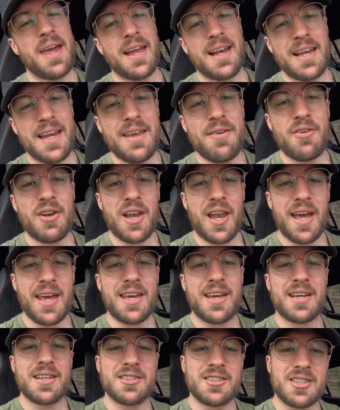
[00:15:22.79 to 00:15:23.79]
Leave a
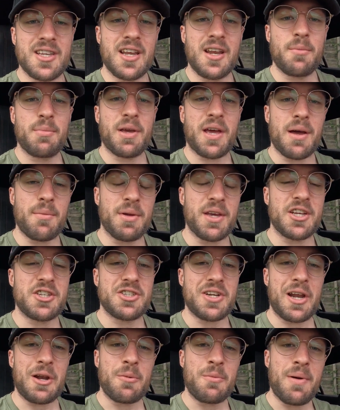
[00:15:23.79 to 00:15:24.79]
like, consider becoming a
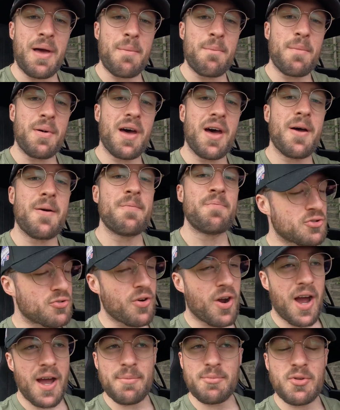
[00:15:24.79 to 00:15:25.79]
channel member,
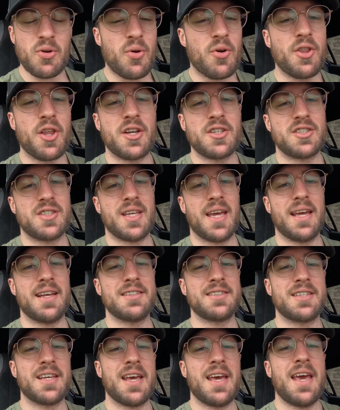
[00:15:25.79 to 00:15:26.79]
subscribe, do all those
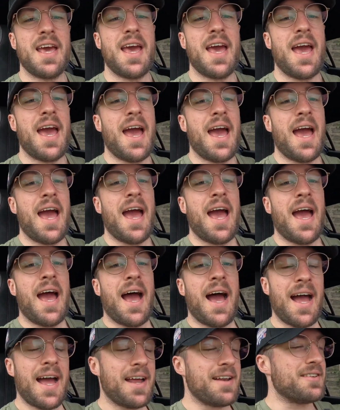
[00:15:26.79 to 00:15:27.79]
things,
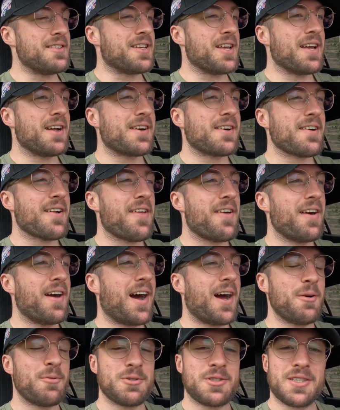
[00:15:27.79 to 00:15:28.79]
and
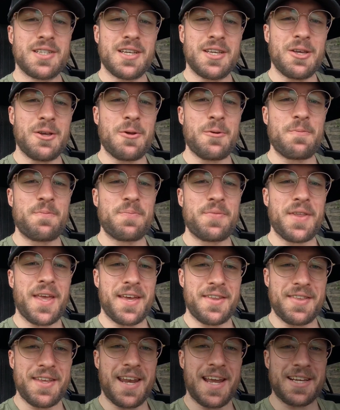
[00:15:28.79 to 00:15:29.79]
I will see you
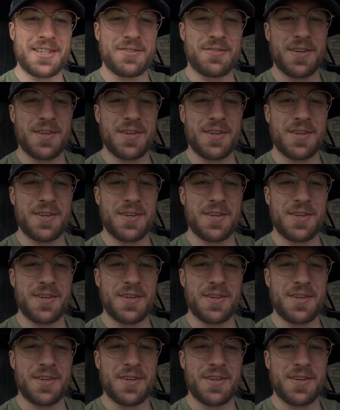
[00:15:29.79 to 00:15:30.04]
in the next